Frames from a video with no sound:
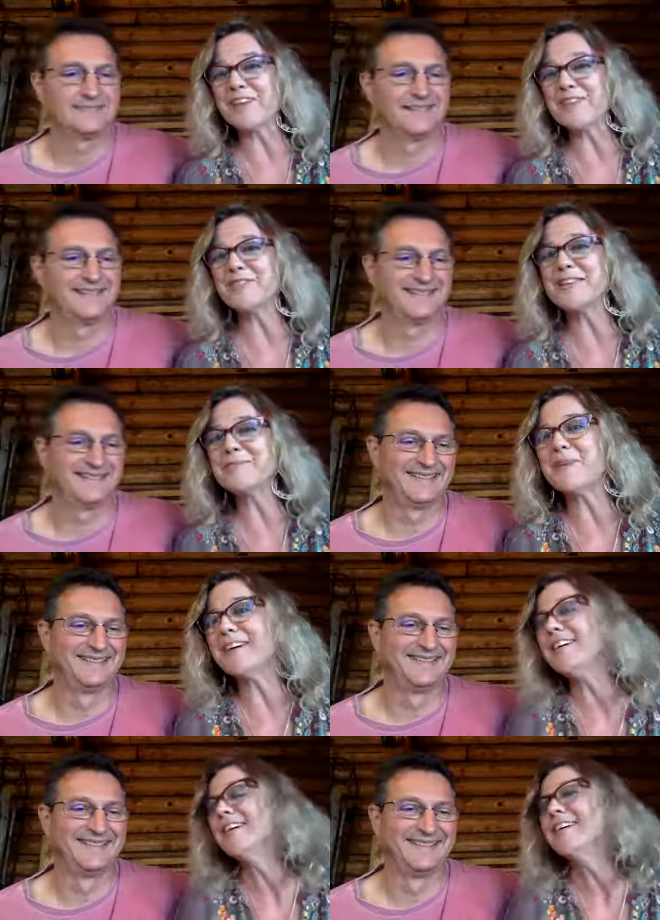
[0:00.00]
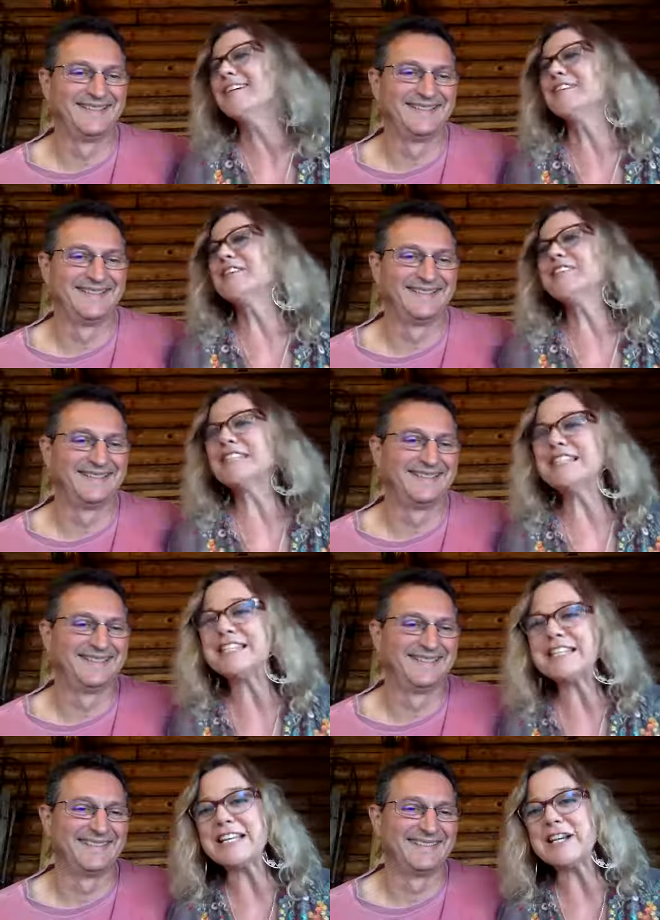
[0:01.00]
Speaker 1: how you think my assistant
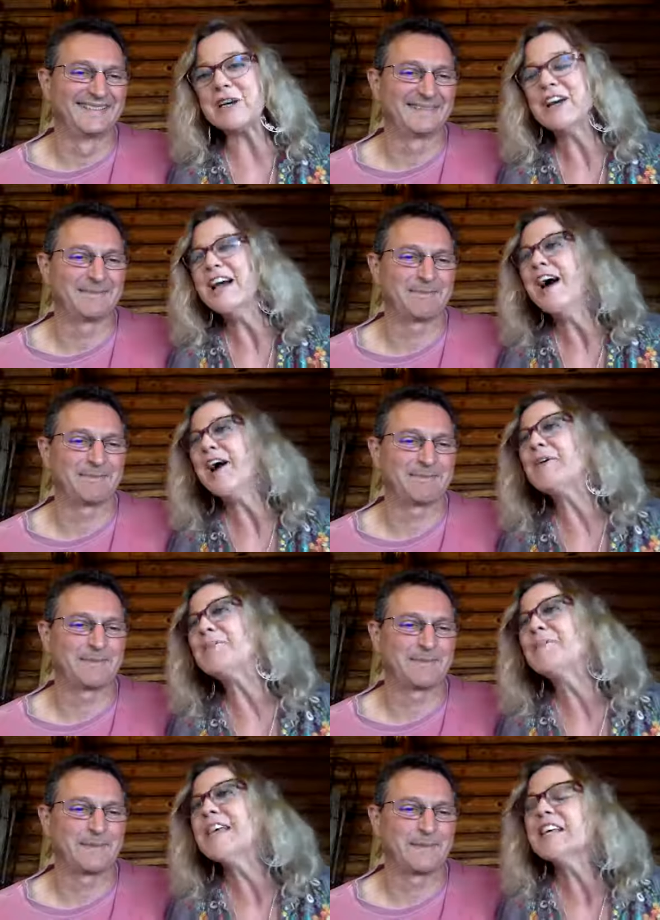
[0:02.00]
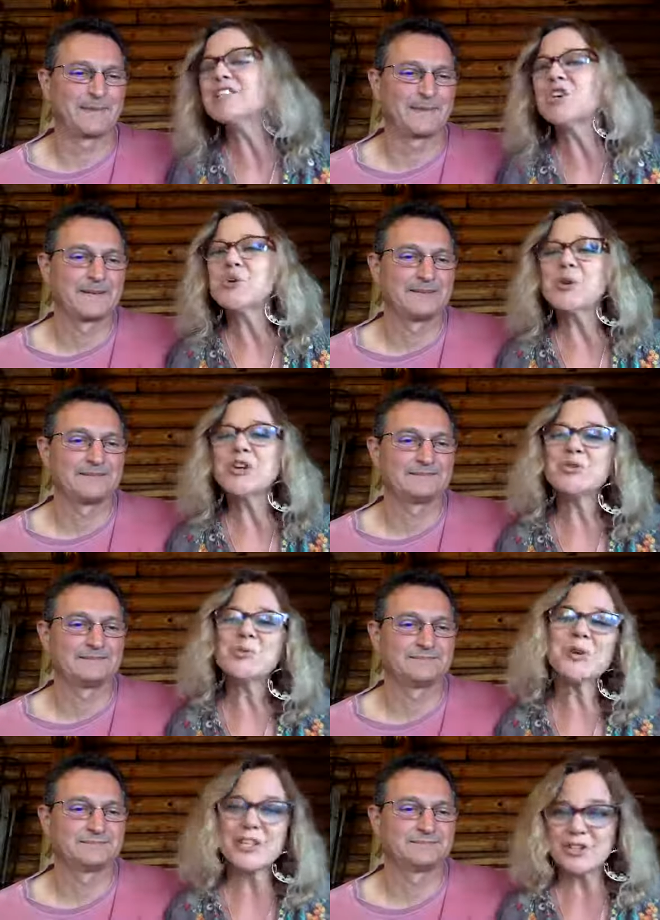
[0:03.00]
did here um, so here's what
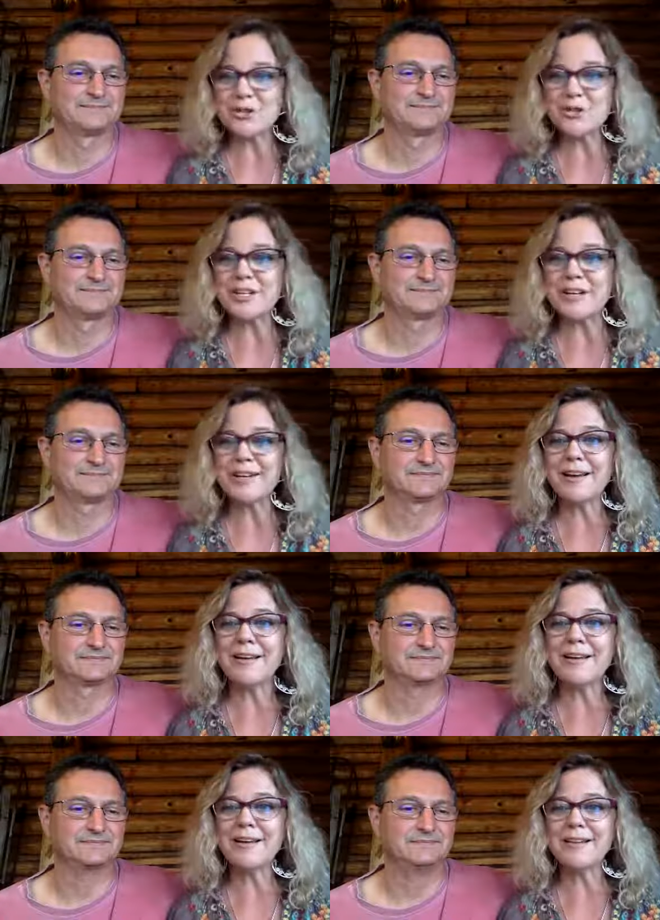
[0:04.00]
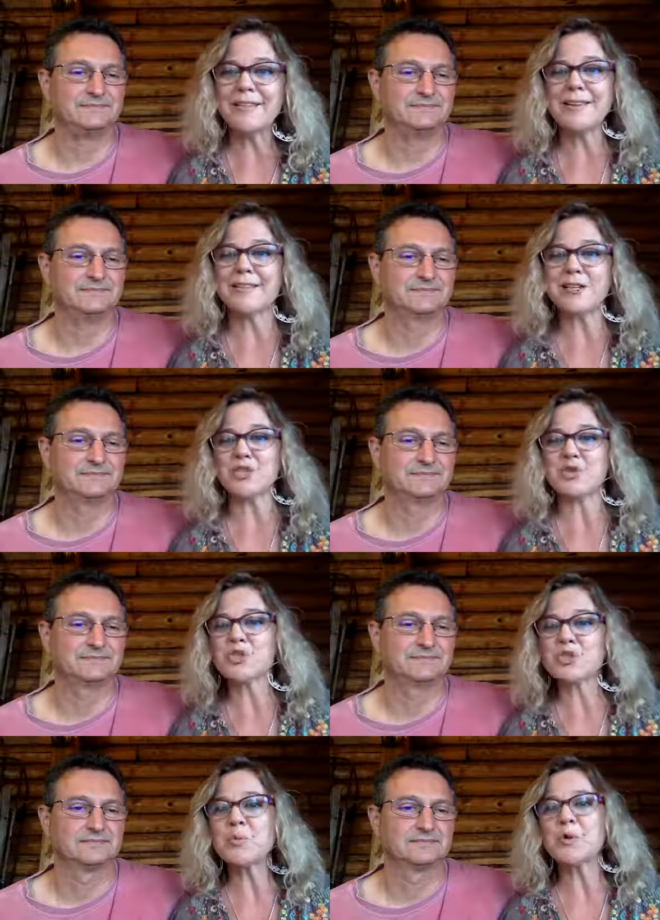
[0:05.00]
we're going to do tonight i think that it's
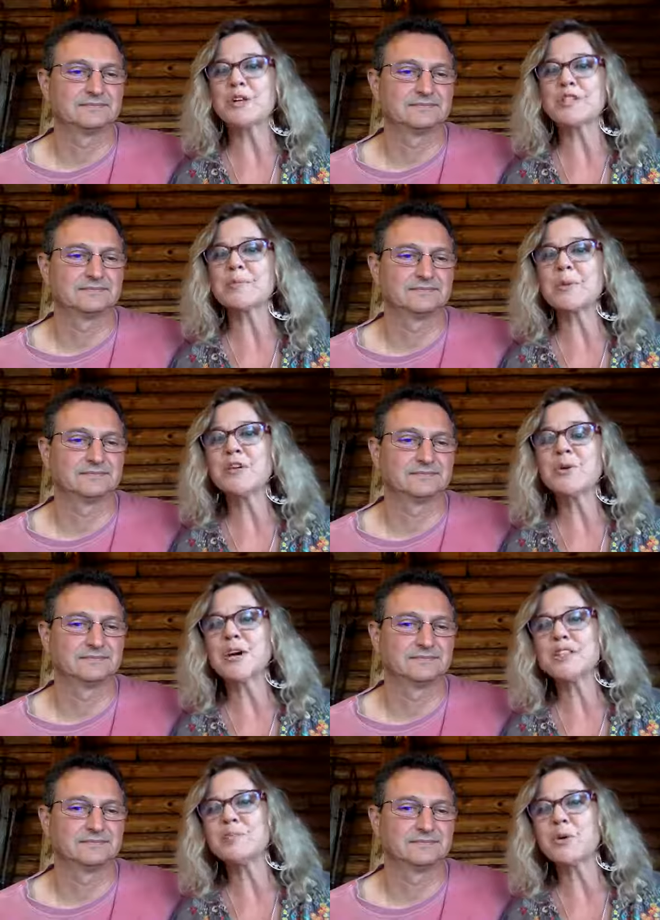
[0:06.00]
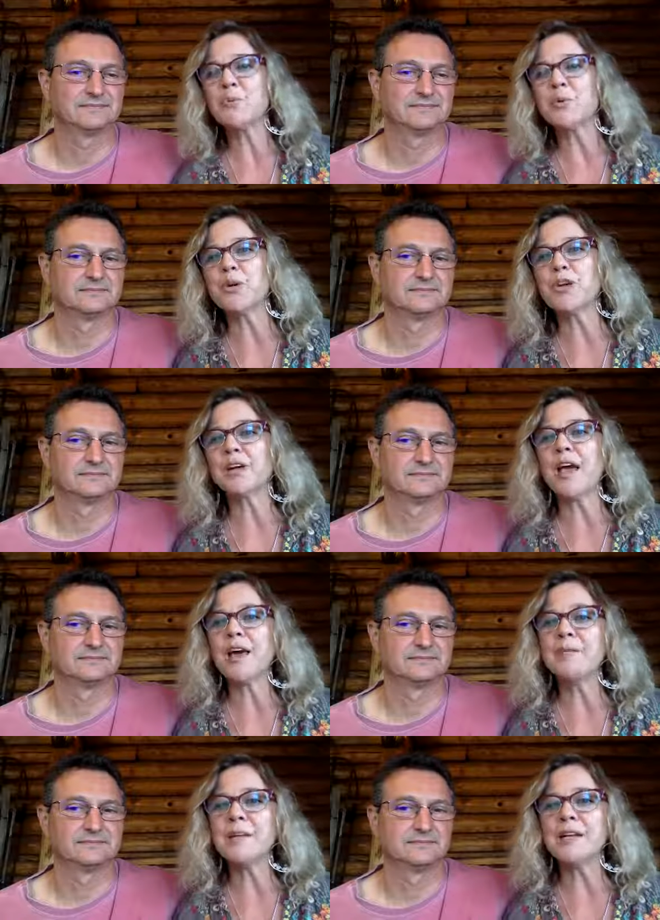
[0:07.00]
super awesome that you guys in pulpwood
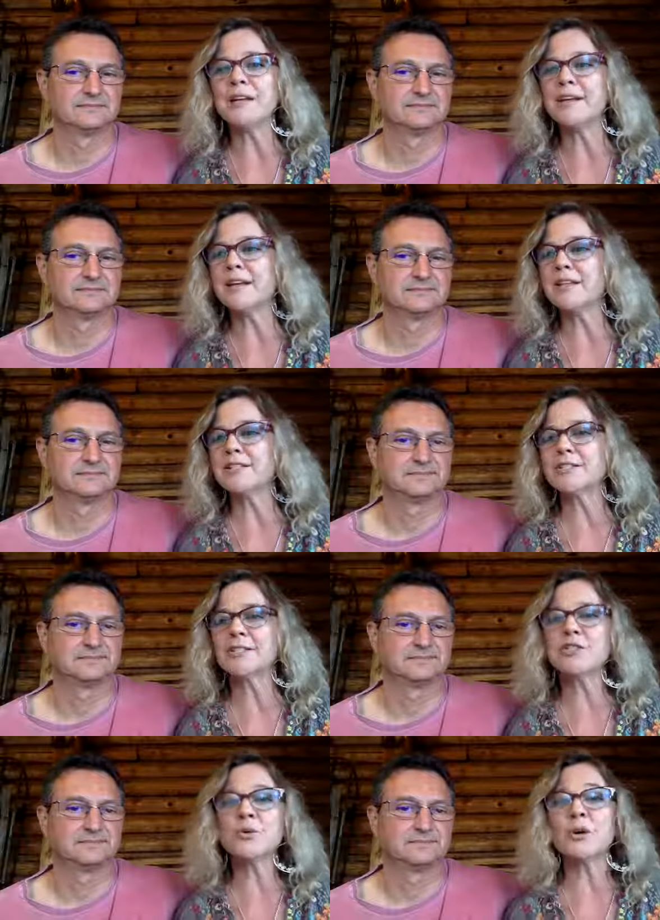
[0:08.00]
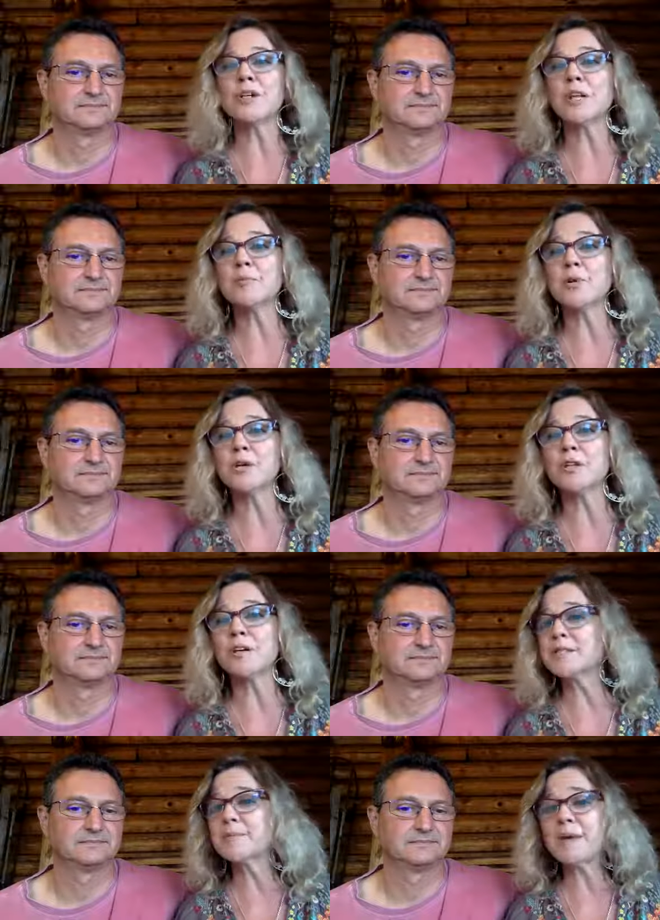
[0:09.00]
academy get to do online book
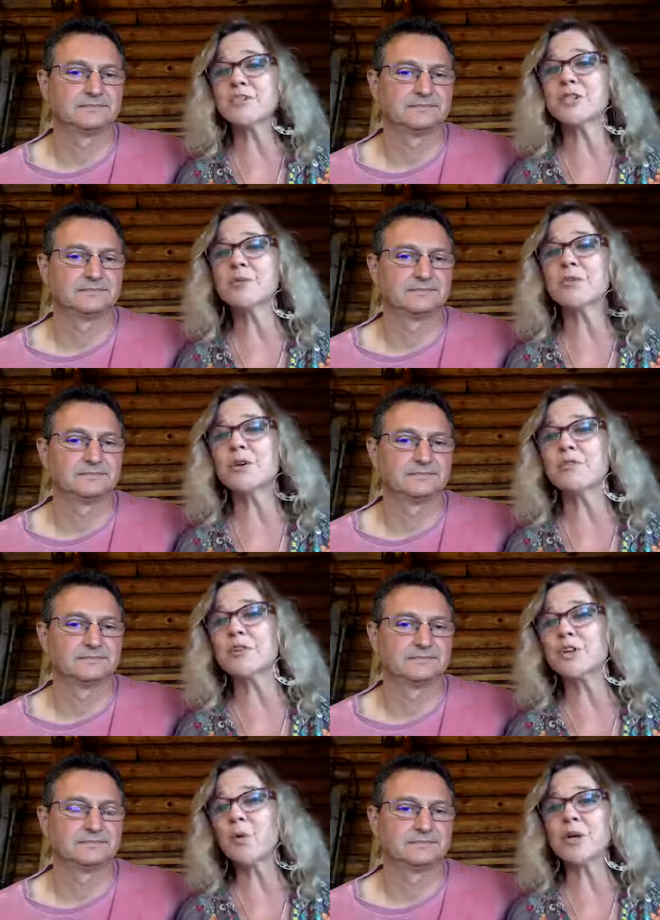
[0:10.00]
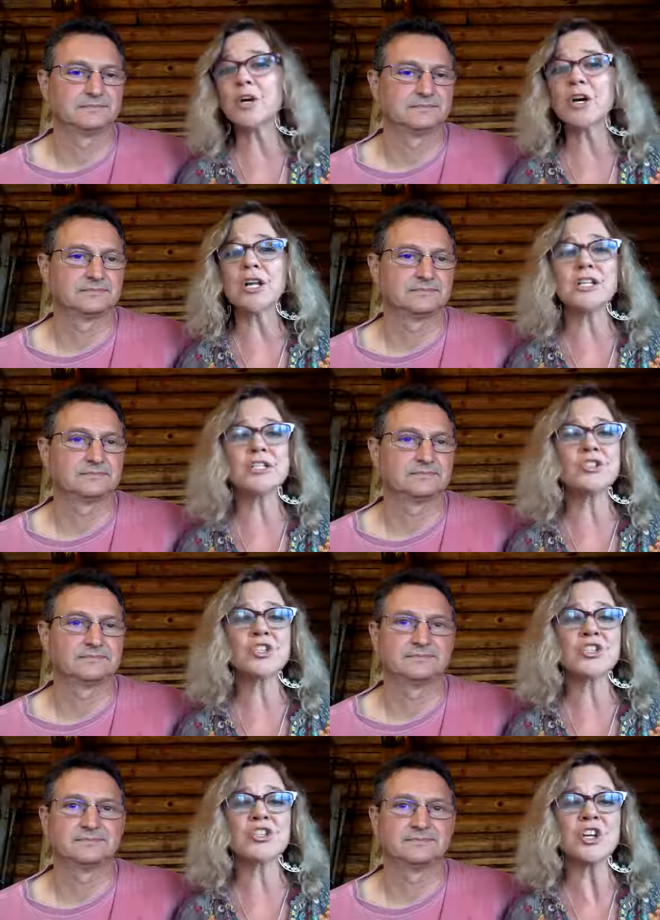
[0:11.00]
club especially with covid going on it's
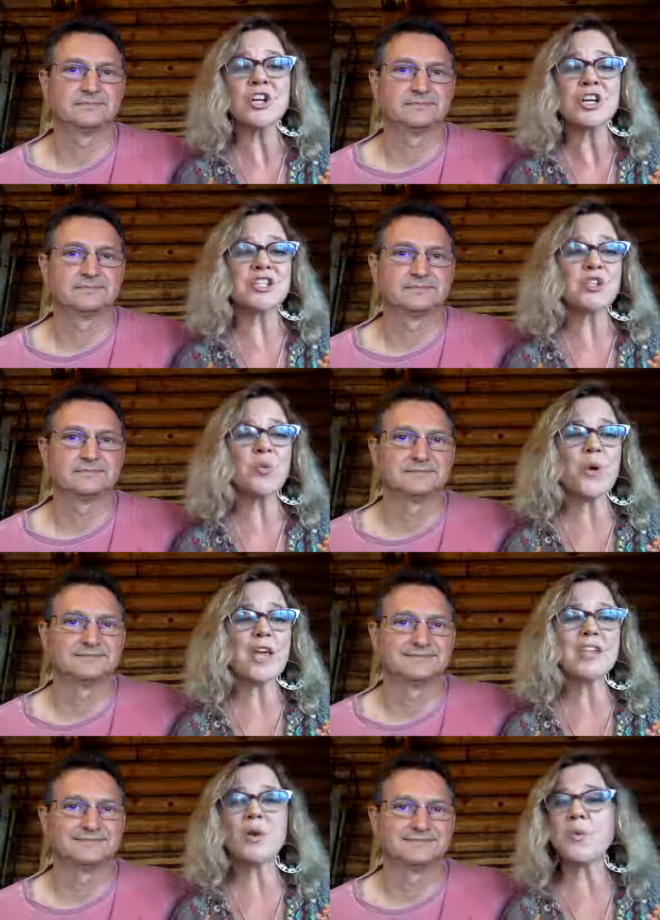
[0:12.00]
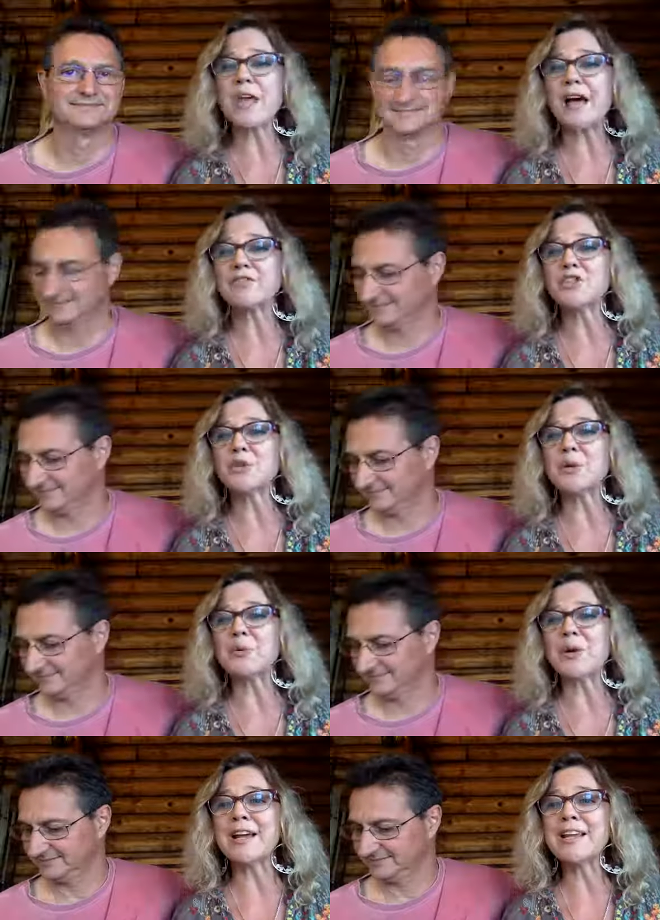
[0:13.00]
just it's the way that we have to do it
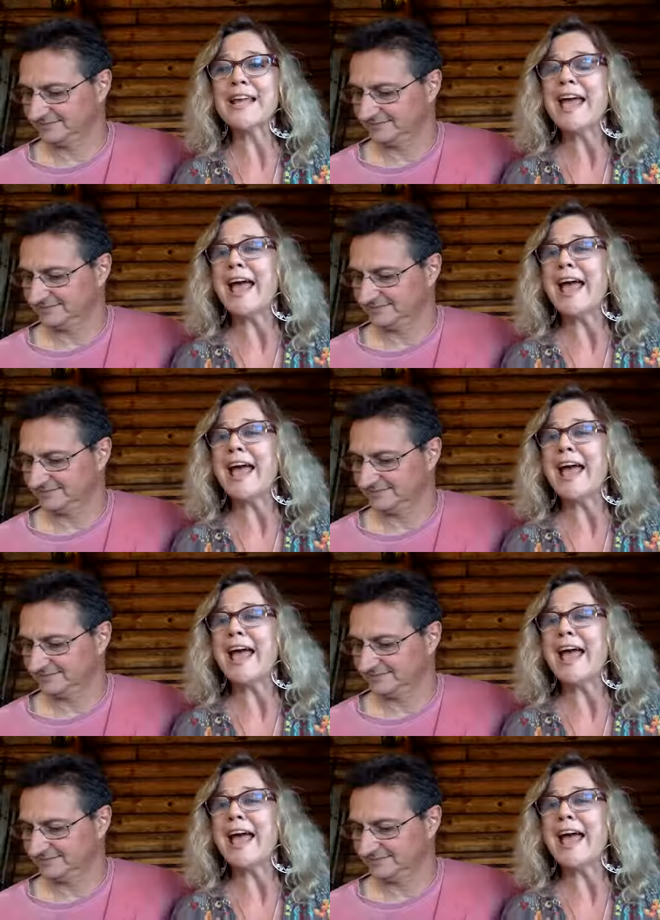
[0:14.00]
right